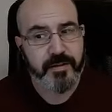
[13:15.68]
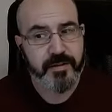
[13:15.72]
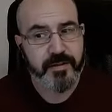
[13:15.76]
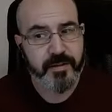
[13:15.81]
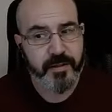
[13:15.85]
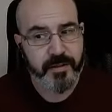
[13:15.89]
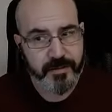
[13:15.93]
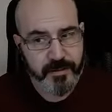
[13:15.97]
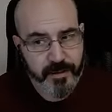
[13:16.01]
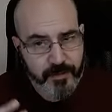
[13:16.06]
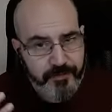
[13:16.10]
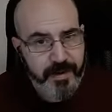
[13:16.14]

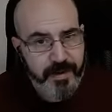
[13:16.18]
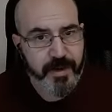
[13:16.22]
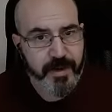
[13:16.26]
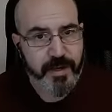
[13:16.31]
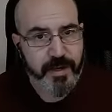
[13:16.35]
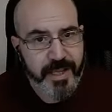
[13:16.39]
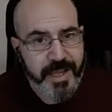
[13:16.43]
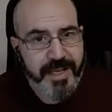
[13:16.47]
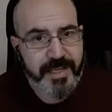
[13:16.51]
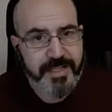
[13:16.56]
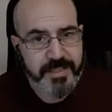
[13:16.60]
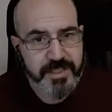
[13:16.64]
the
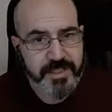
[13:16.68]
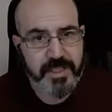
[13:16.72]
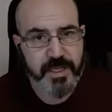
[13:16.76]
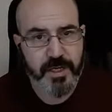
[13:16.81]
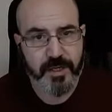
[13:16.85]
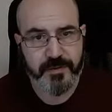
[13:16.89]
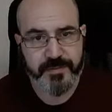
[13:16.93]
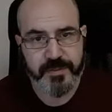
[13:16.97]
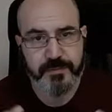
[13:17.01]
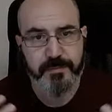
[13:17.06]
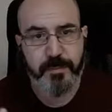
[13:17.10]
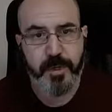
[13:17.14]
very
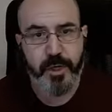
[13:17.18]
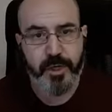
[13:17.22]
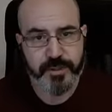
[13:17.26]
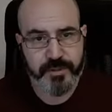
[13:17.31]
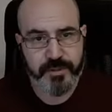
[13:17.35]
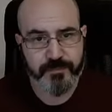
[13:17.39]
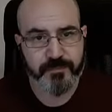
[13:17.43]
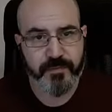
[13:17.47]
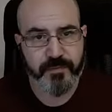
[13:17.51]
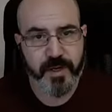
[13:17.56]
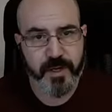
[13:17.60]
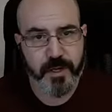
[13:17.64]
idea of smart
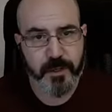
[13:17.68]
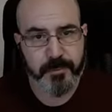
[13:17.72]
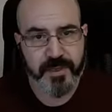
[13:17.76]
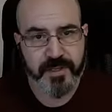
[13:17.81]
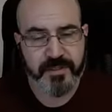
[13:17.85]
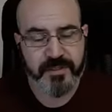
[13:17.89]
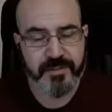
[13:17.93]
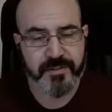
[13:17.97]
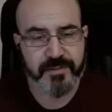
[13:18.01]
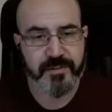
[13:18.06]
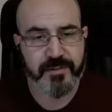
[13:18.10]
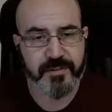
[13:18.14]

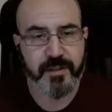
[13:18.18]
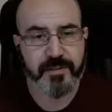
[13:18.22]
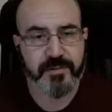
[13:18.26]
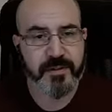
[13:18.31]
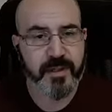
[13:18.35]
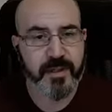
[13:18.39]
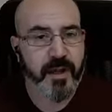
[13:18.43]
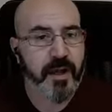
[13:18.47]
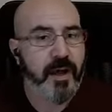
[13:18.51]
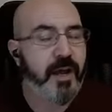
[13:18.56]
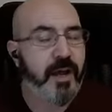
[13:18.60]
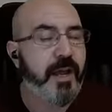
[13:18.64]
environment is that
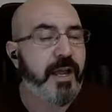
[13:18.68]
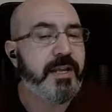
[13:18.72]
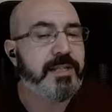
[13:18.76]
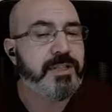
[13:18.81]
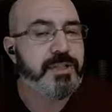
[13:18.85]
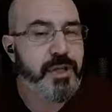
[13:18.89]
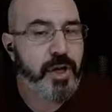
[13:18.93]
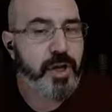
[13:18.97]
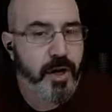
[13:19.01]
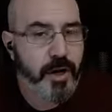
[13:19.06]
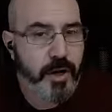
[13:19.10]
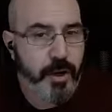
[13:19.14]
the
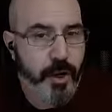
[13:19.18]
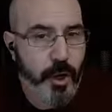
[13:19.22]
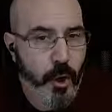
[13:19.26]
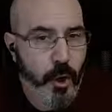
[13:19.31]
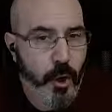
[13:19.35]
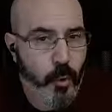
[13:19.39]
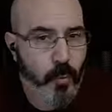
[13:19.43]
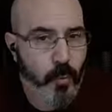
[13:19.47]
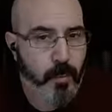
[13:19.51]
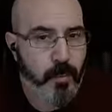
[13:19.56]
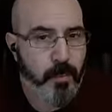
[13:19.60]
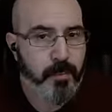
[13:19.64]
entire
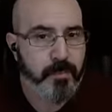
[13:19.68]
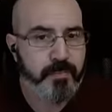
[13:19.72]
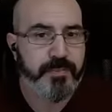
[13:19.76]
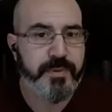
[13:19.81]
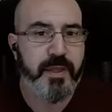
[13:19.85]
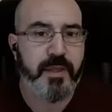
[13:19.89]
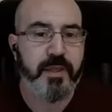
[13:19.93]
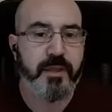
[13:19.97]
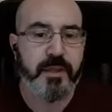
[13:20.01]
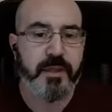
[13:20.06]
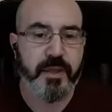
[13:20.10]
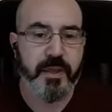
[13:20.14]
home
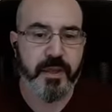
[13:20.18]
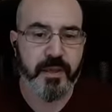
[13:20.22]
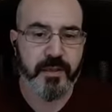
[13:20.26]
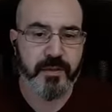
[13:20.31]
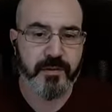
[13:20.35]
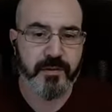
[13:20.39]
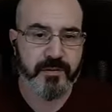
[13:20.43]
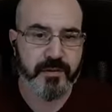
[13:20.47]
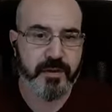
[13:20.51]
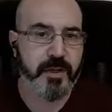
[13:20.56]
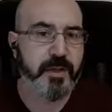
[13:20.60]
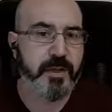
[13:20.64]

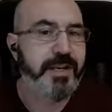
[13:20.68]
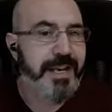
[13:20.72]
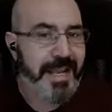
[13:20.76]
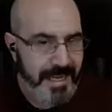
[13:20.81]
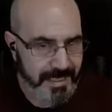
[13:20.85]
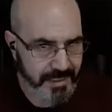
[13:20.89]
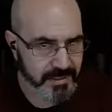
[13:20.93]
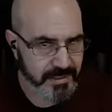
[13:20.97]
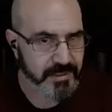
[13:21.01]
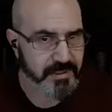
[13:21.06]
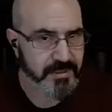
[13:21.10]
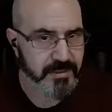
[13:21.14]
is
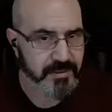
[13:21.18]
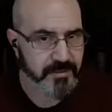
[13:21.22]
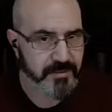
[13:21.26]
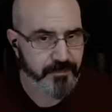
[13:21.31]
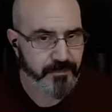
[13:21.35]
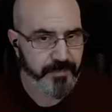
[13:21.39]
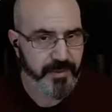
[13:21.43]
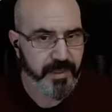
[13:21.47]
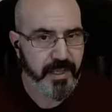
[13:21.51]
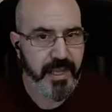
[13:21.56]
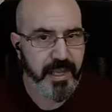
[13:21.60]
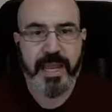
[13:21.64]
connected
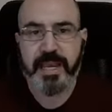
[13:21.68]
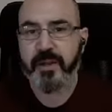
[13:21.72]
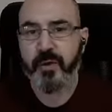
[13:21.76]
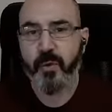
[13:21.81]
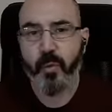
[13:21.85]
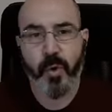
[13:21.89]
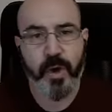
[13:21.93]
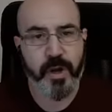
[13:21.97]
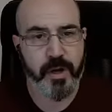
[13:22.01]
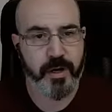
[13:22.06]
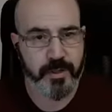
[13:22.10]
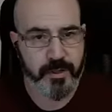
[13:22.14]

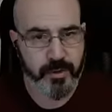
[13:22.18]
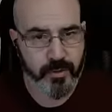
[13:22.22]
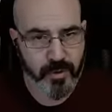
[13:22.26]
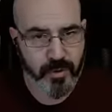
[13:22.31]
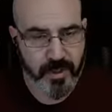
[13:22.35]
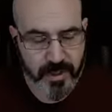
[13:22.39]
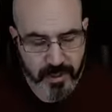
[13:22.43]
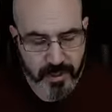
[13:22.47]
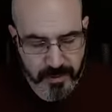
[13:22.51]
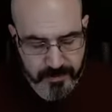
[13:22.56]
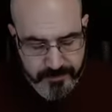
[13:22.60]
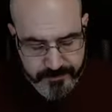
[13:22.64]
anywhere you
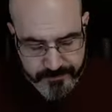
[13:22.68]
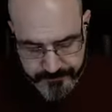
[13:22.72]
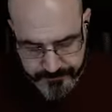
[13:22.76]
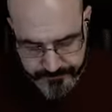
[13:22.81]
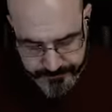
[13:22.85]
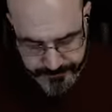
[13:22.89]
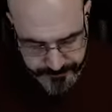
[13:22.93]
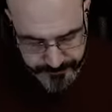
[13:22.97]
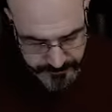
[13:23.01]
are.